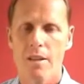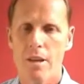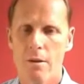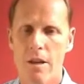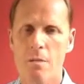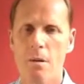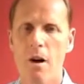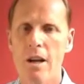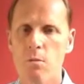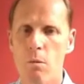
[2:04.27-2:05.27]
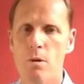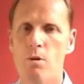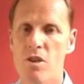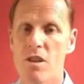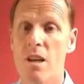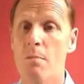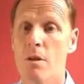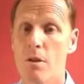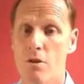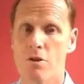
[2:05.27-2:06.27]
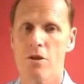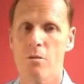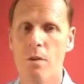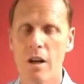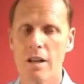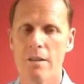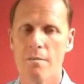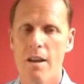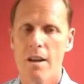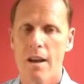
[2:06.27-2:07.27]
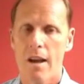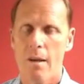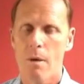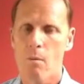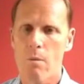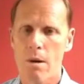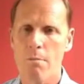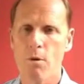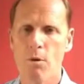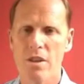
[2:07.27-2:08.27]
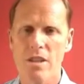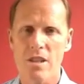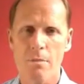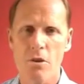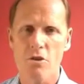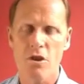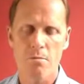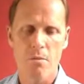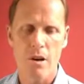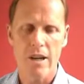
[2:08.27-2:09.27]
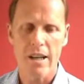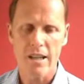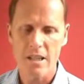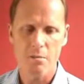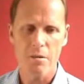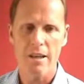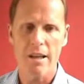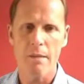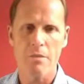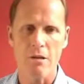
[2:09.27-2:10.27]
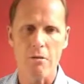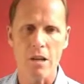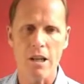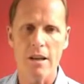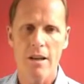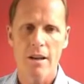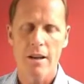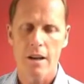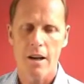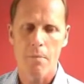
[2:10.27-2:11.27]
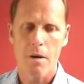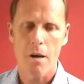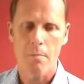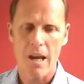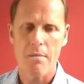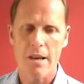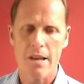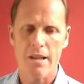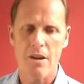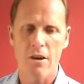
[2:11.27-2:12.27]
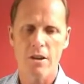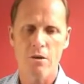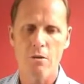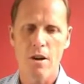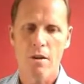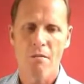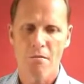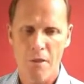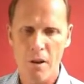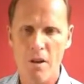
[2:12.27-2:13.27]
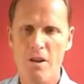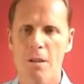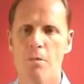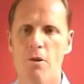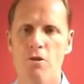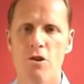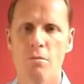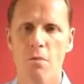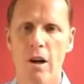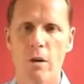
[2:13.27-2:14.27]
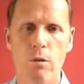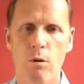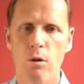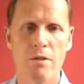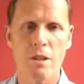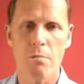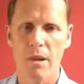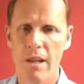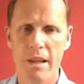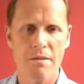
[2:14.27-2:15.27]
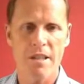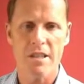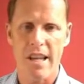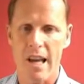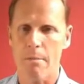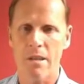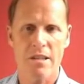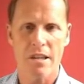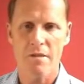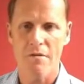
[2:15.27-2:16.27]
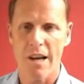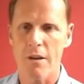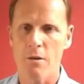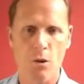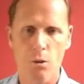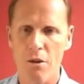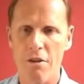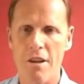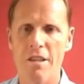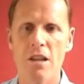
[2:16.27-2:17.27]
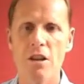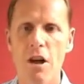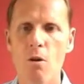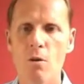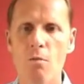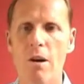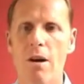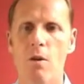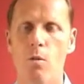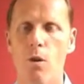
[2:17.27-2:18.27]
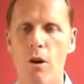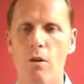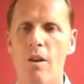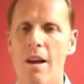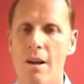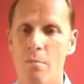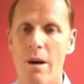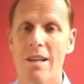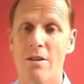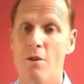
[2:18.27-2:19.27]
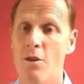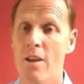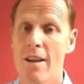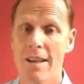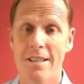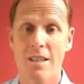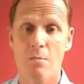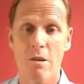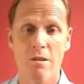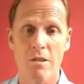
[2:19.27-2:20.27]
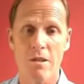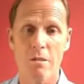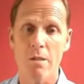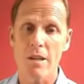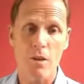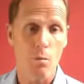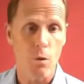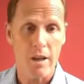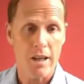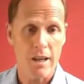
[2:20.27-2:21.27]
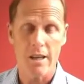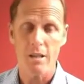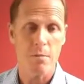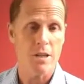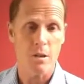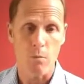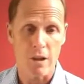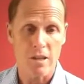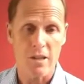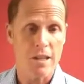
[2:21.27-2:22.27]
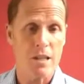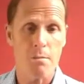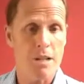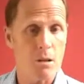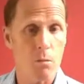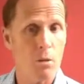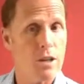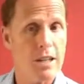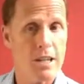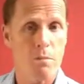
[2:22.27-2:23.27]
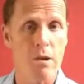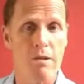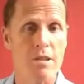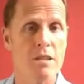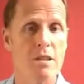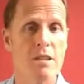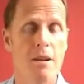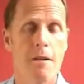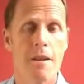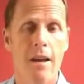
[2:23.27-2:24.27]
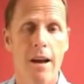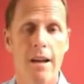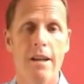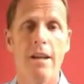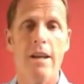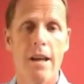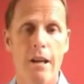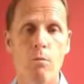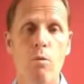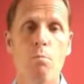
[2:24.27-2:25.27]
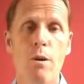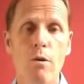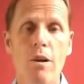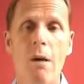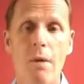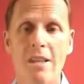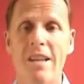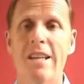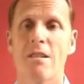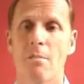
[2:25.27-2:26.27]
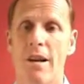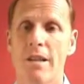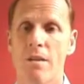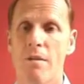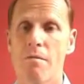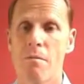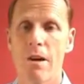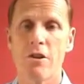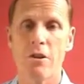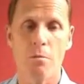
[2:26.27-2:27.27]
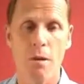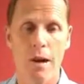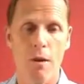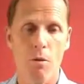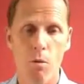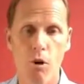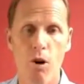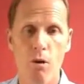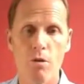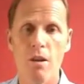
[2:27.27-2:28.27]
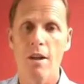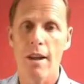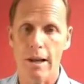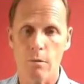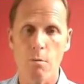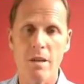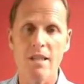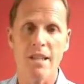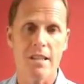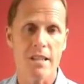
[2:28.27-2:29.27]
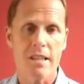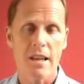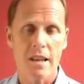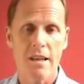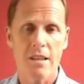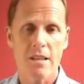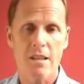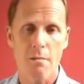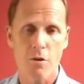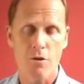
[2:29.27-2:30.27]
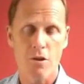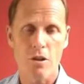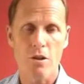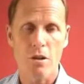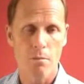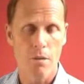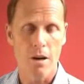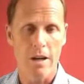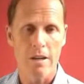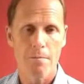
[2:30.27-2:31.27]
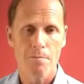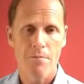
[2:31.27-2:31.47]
Now, another part is what we call the subconscious mind. And when we're born, this subconscious mind is completely empty, really. A baby is going to fill the subconscious mind with all of its beliefs, its habits and its values and all the things it knows about the world based on its experiences, based on what it hears, based on what it sees, based on what it experiences. And it will build up a database of information about the world, and it will be seated in the subconscious mind.